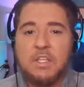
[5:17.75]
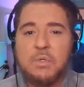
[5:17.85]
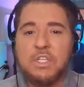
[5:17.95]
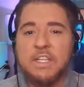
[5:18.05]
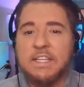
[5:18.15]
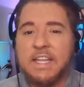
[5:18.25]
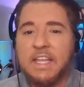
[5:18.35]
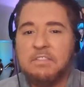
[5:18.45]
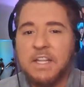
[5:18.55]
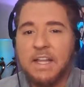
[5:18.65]
usually in the
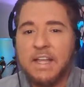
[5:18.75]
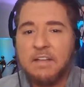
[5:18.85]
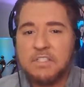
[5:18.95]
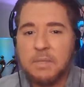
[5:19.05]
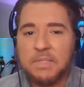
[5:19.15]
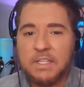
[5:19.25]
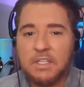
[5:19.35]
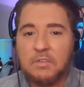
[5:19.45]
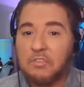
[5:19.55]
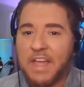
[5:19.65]
evening, I have something a
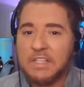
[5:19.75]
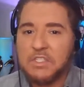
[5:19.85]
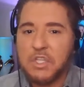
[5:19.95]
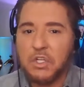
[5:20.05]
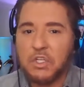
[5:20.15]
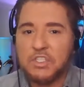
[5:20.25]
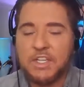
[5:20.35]
little fancier.